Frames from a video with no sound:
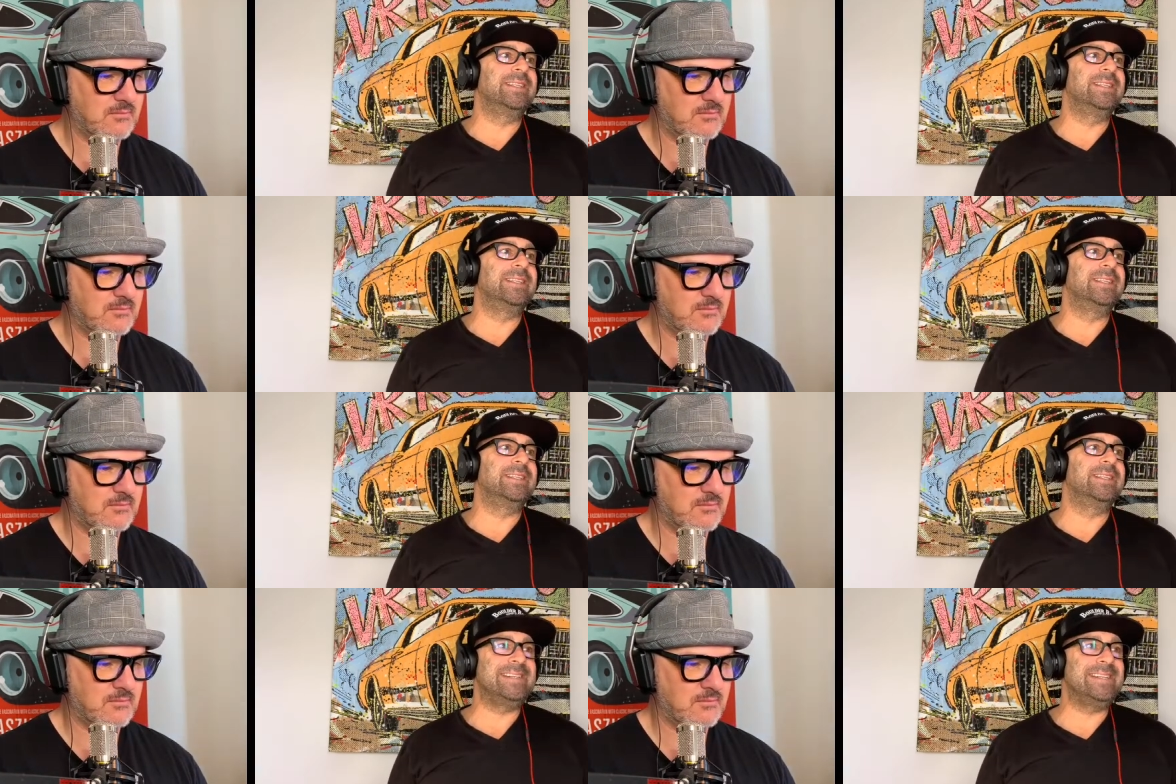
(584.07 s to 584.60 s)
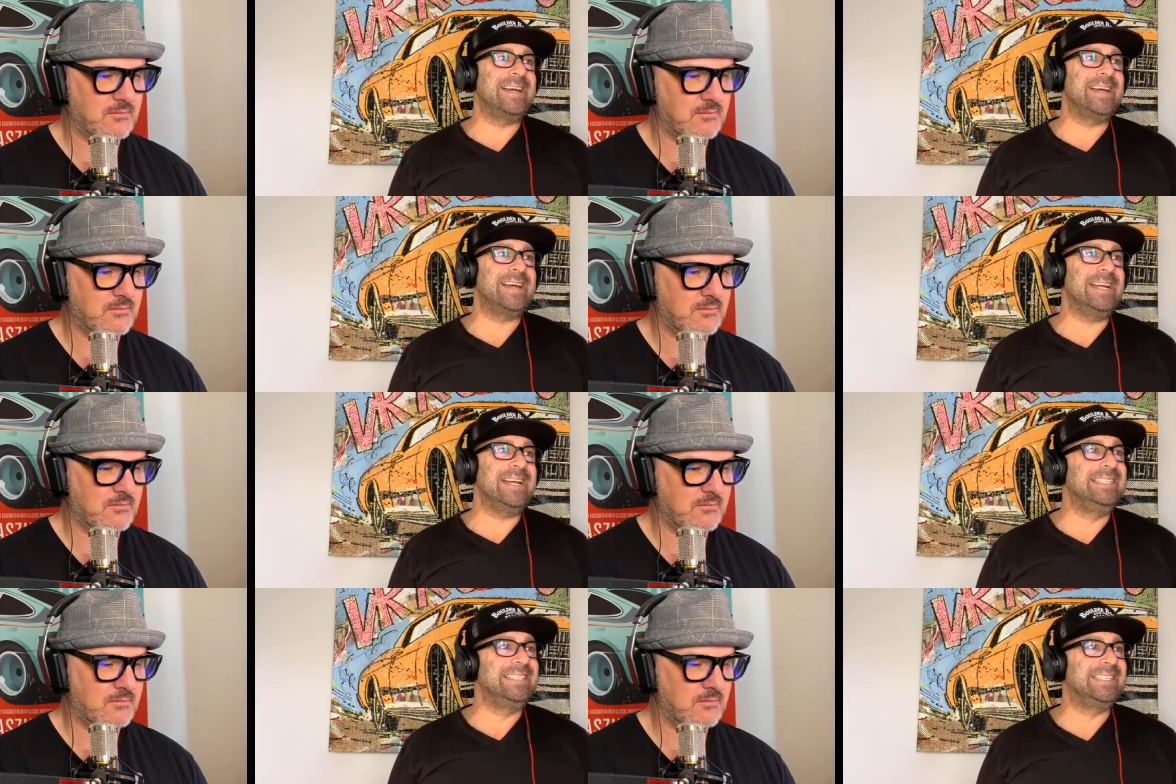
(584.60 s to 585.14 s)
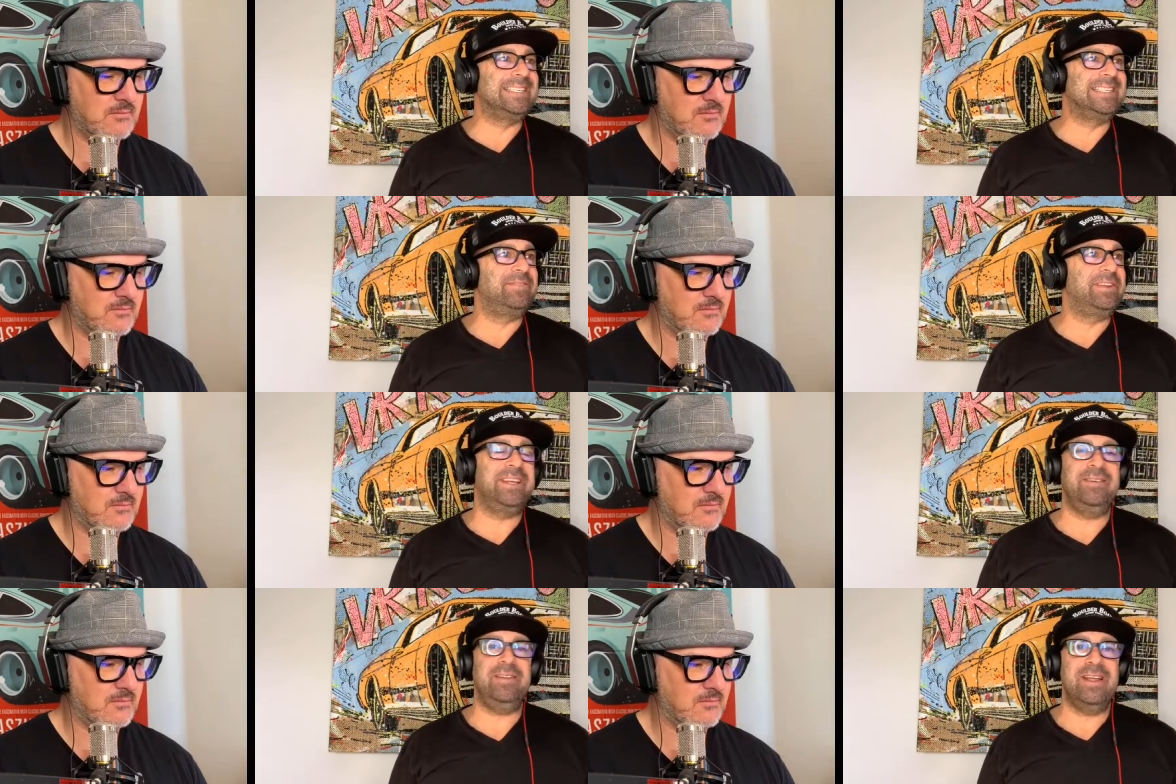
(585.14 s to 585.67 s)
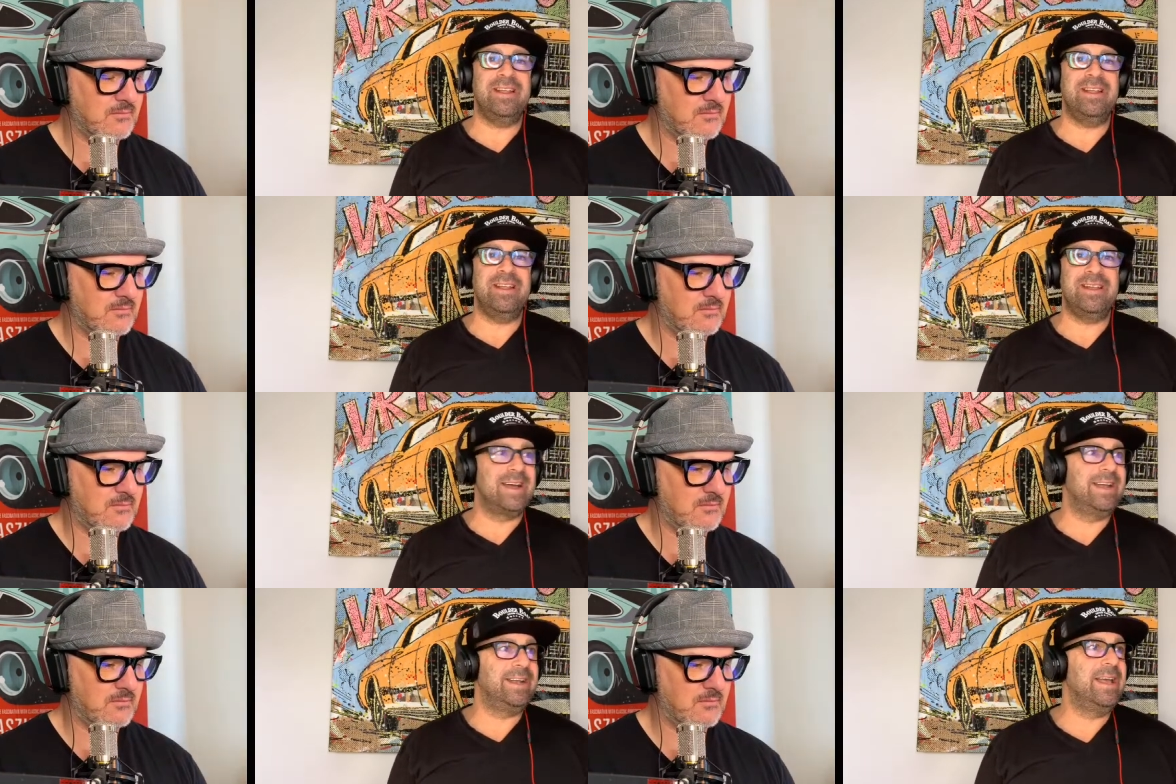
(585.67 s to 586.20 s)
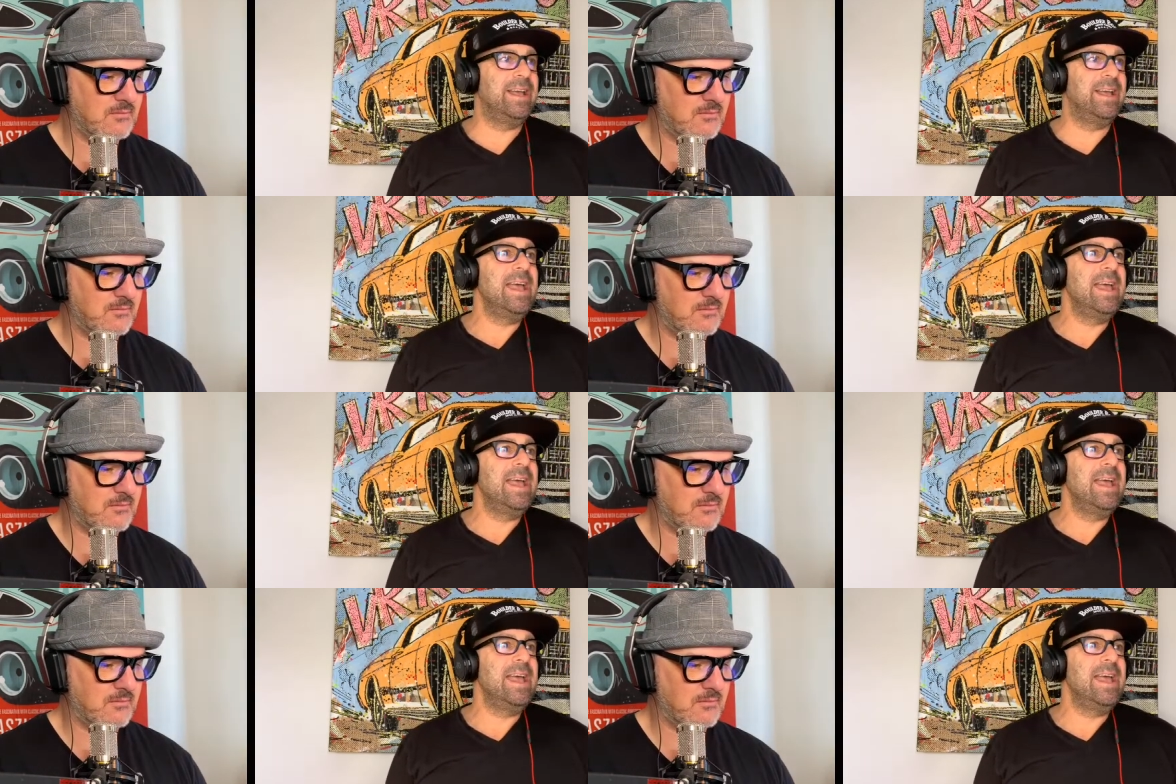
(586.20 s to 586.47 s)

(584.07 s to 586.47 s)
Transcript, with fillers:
Speaker 1: This 1979